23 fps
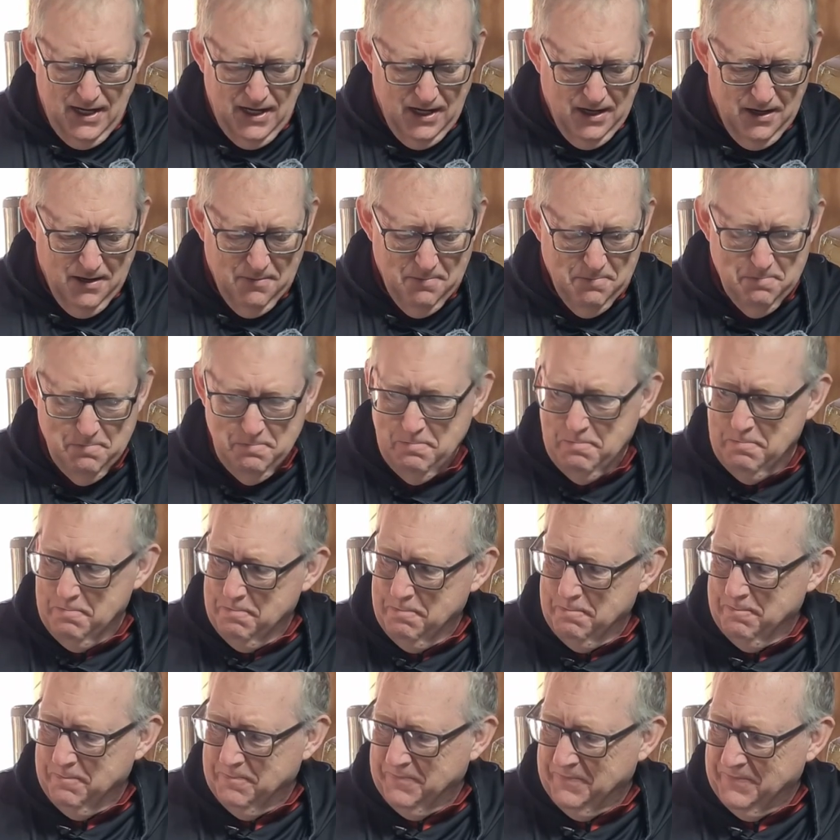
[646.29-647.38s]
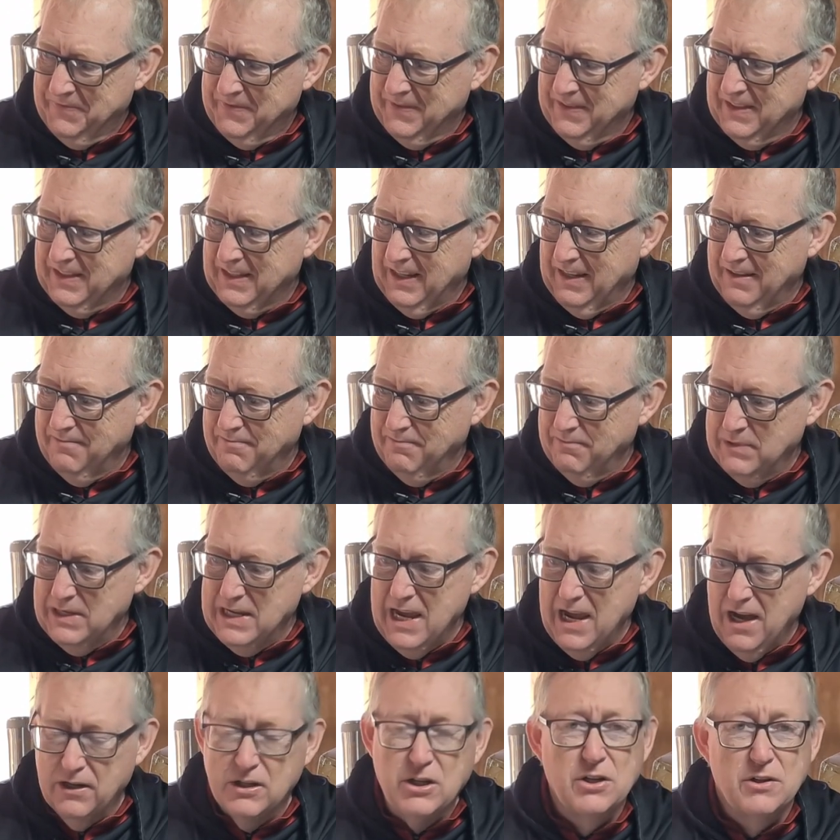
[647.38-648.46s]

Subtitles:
Yeah,